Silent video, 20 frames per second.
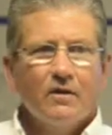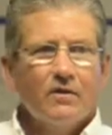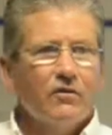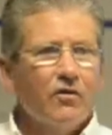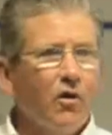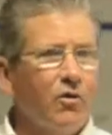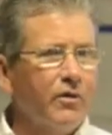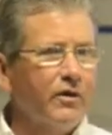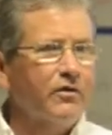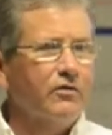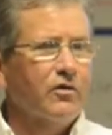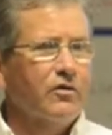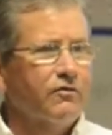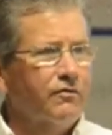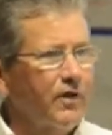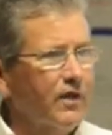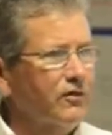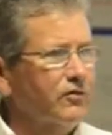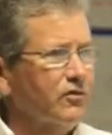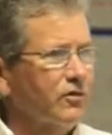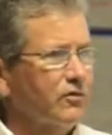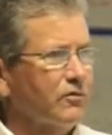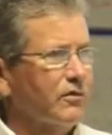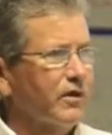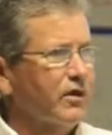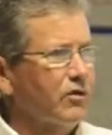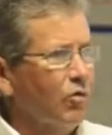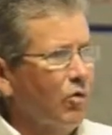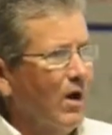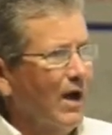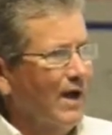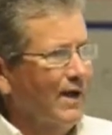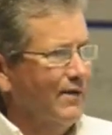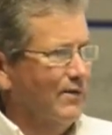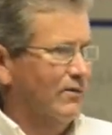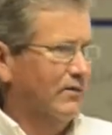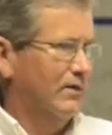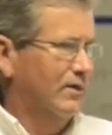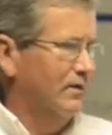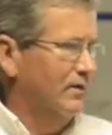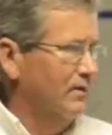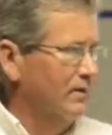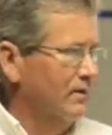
no intervention required.